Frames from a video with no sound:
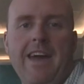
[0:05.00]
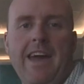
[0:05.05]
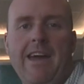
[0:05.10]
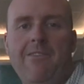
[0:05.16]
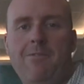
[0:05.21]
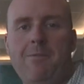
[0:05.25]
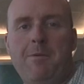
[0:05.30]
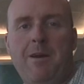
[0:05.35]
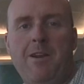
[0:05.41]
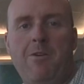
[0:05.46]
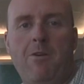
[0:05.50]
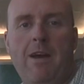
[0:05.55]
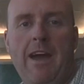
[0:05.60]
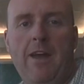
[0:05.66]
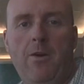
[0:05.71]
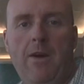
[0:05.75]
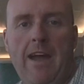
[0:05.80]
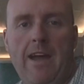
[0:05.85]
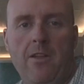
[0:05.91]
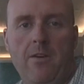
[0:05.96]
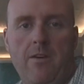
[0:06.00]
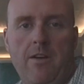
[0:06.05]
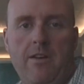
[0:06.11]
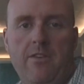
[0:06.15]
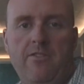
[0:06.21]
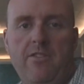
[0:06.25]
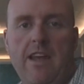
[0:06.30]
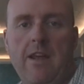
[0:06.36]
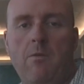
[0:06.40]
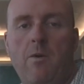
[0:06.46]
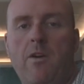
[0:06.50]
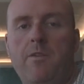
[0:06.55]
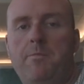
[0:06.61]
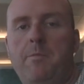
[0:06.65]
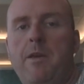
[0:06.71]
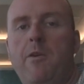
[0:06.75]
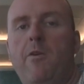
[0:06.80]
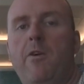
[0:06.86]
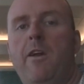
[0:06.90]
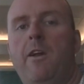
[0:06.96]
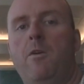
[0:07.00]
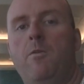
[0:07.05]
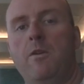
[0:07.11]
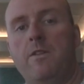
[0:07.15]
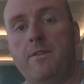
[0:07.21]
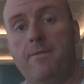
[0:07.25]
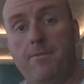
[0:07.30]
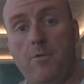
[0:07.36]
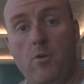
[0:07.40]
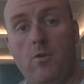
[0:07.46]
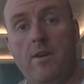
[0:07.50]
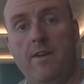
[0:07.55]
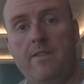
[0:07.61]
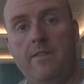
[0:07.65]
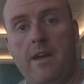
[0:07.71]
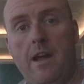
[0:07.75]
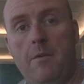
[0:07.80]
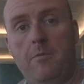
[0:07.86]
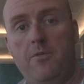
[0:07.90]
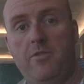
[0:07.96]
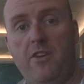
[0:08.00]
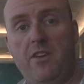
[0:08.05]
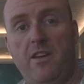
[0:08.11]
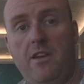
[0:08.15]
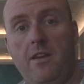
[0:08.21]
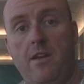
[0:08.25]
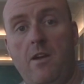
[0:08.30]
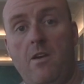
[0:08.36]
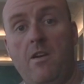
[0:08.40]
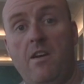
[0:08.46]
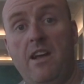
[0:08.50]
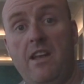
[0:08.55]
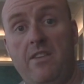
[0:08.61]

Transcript: Hey everybody, Ryan O'Halloran, Jaguars beat writer with the Florida Times Union here